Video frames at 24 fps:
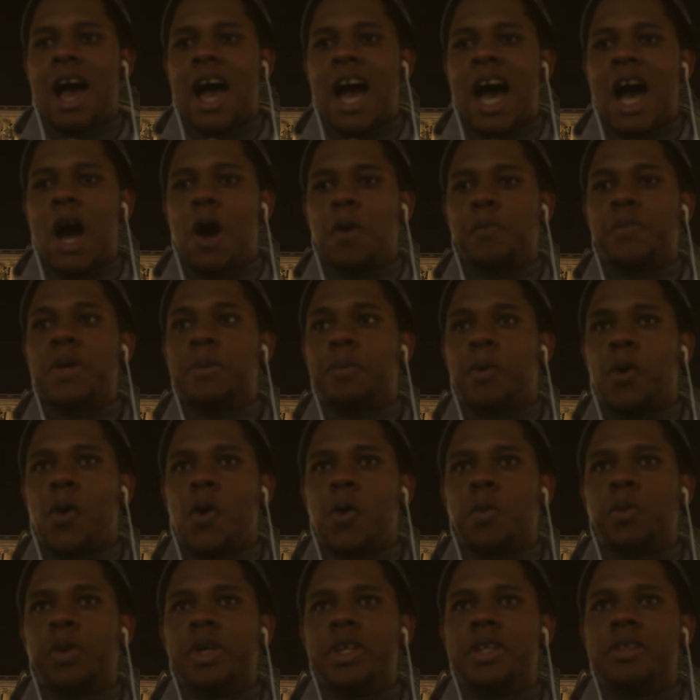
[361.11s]
how
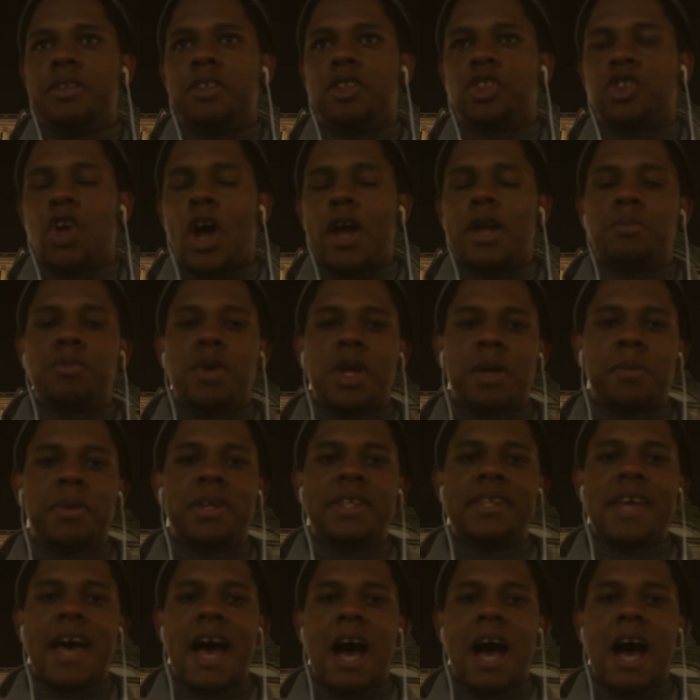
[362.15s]
people would try to bring me